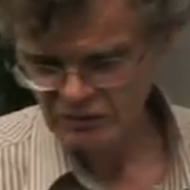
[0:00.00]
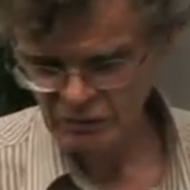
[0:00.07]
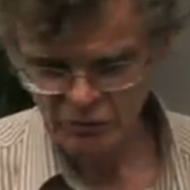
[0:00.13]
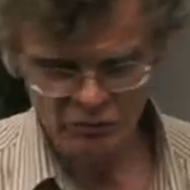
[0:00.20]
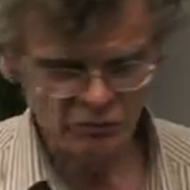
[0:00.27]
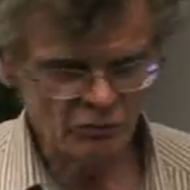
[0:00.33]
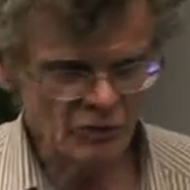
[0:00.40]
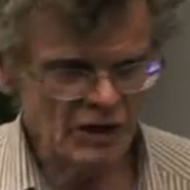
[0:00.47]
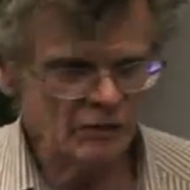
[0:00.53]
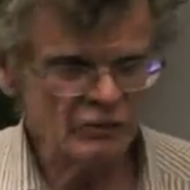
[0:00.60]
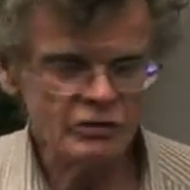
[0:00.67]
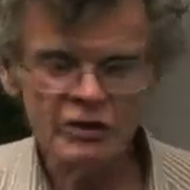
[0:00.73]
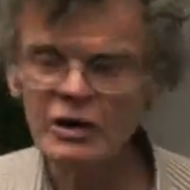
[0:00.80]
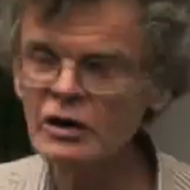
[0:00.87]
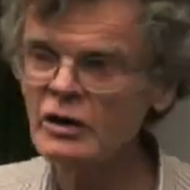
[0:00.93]
the rate of
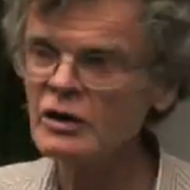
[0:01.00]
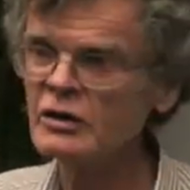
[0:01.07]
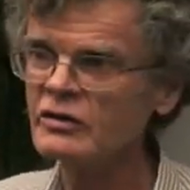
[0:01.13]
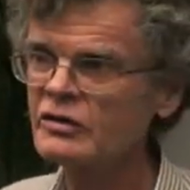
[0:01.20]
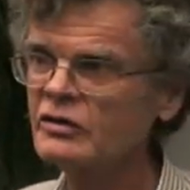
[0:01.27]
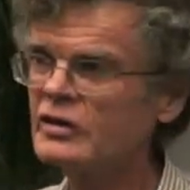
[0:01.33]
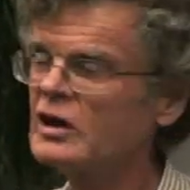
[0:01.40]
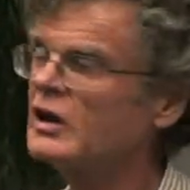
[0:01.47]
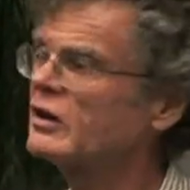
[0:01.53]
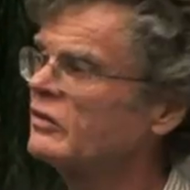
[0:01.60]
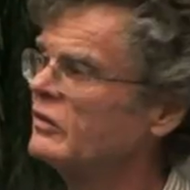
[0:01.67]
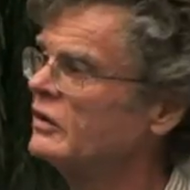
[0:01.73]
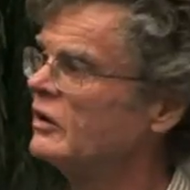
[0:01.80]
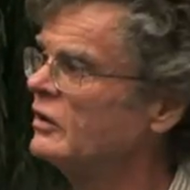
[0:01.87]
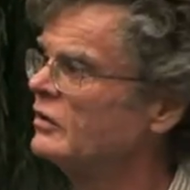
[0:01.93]
return on stocks
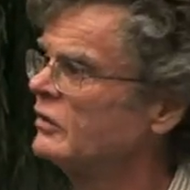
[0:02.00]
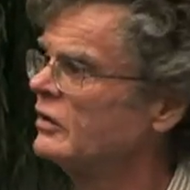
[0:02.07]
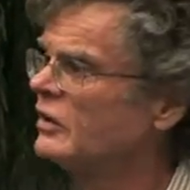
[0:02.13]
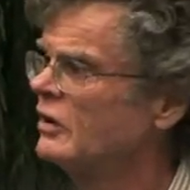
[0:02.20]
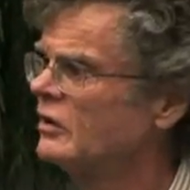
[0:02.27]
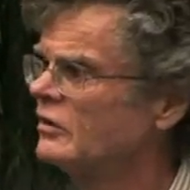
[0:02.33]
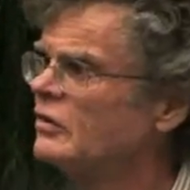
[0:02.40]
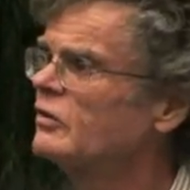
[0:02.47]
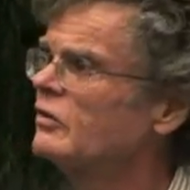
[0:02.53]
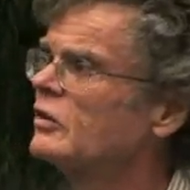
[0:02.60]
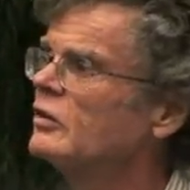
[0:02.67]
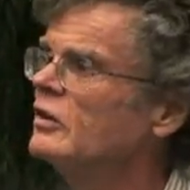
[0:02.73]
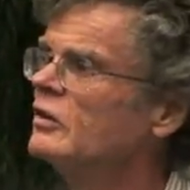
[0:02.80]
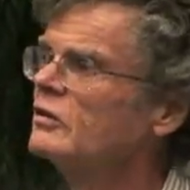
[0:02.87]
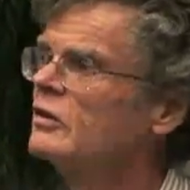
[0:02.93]
is just,
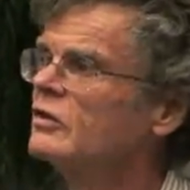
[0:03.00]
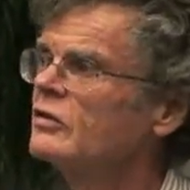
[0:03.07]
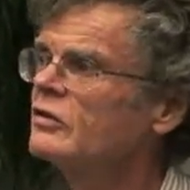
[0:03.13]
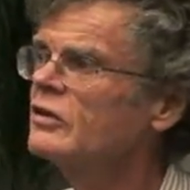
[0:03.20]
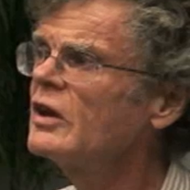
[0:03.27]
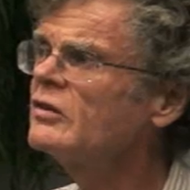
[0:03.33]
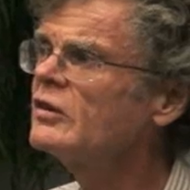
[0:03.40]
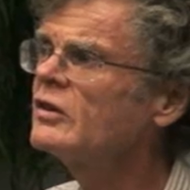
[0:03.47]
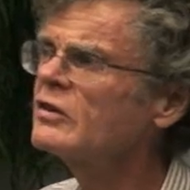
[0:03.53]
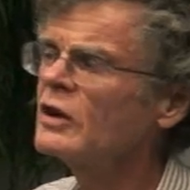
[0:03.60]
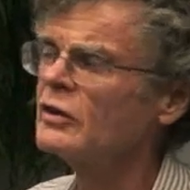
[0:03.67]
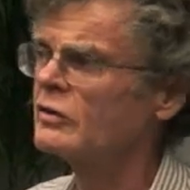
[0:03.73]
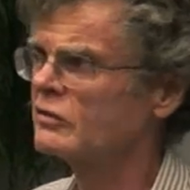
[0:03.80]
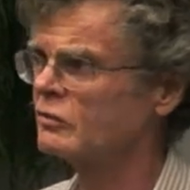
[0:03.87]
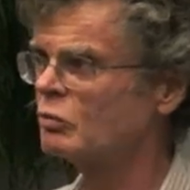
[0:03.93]
is, stocks are just
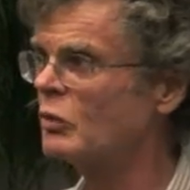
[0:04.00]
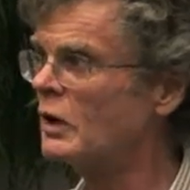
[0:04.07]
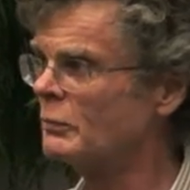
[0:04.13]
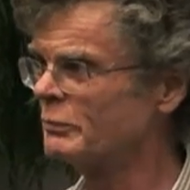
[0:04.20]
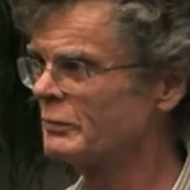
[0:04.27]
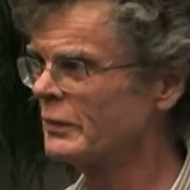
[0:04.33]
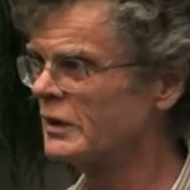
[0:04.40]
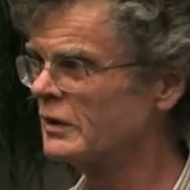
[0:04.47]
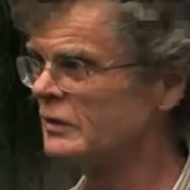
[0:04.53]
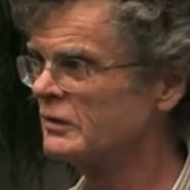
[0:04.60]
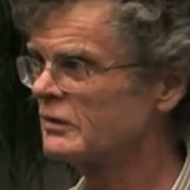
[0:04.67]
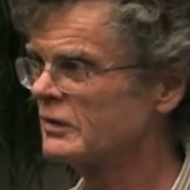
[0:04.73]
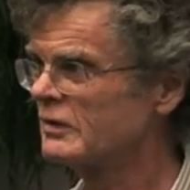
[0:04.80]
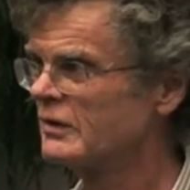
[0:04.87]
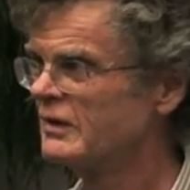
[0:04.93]
going to swamp
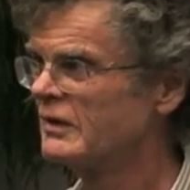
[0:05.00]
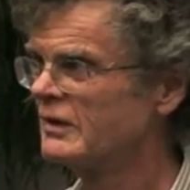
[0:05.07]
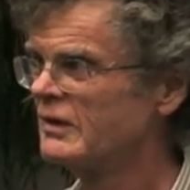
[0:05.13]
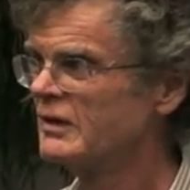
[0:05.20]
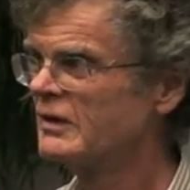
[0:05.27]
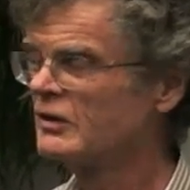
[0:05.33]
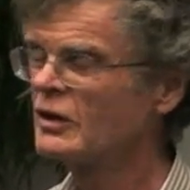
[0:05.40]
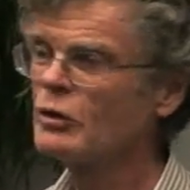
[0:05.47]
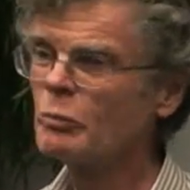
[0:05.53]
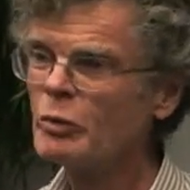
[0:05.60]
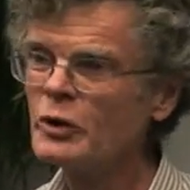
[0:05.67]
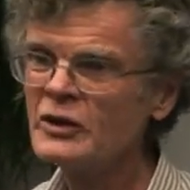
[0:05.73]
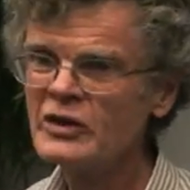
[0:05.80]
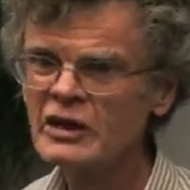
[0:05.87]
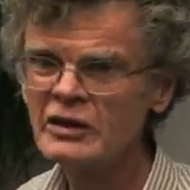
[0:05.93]
bonds to the
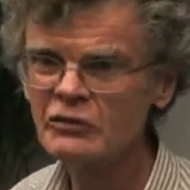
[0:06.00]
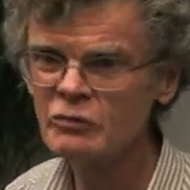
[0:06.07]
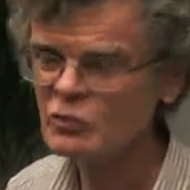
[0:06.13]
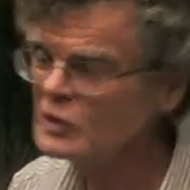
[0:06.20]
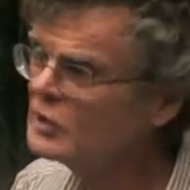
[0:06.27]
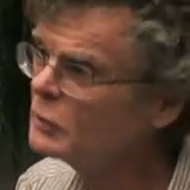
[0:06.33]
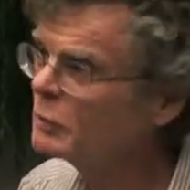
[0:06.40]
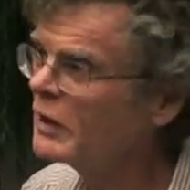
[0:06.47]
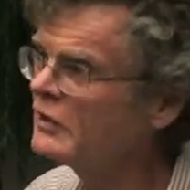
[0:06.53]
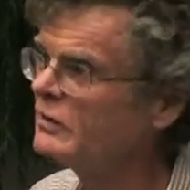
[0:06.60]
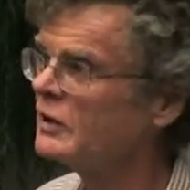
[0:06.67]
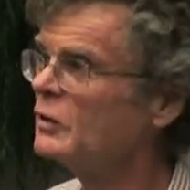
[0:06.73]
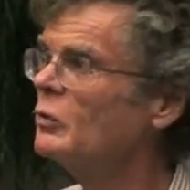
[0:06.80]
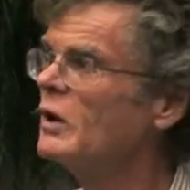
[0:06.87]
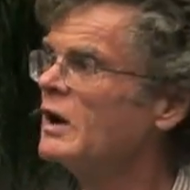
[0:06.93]
point that it's really
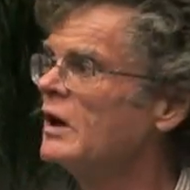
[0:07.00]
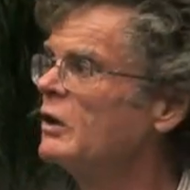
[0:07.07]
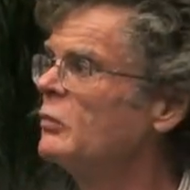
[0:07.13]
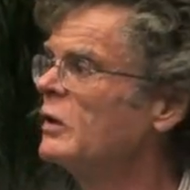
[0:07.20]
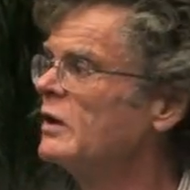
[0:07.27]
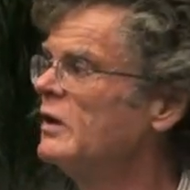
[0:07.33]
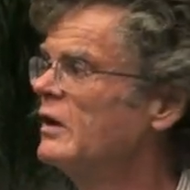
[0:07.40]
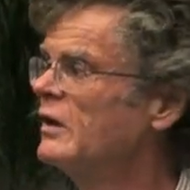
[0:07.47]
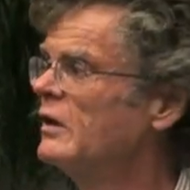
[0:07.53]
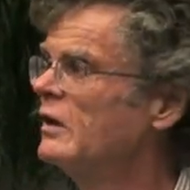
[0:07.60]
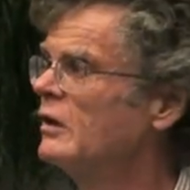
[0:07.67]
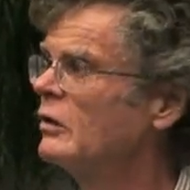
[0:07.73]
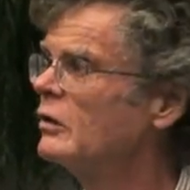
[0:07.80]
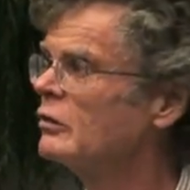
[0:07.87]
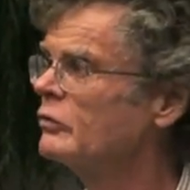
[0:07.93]
puzzling why anyone
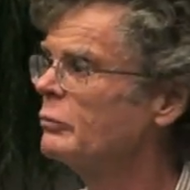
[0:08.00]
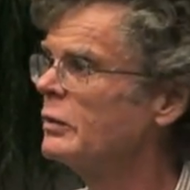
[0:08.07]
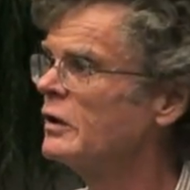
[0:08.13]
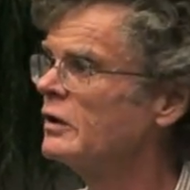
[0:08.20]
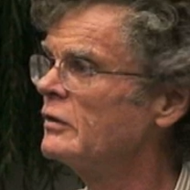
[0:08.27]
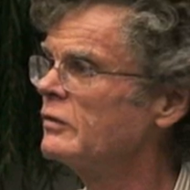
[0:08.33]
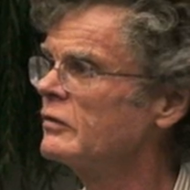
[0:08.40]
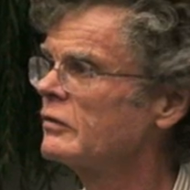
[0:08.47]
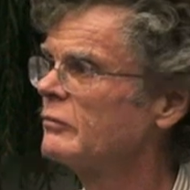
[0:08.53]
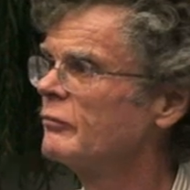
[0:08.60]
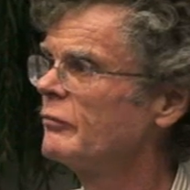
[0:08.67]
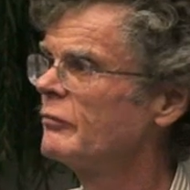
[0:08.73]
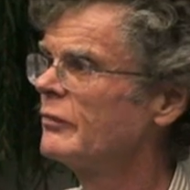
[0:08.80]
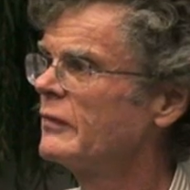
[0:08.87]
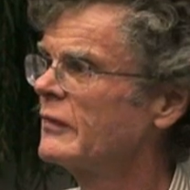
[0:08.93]
holds bonds.
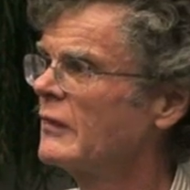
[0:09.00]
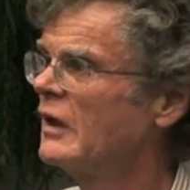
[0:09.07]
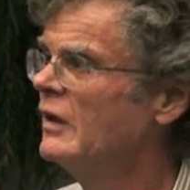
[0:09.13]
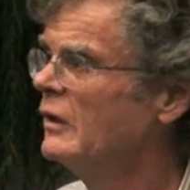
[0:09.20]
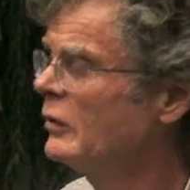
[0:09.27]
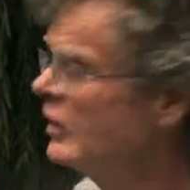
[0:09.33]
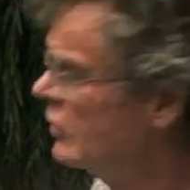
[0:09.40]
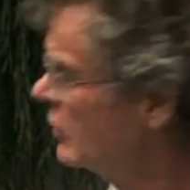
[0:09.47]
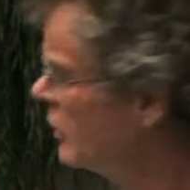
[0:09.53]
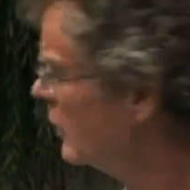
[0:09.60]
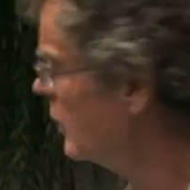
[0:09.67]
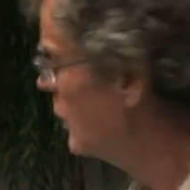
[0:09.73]
I mean,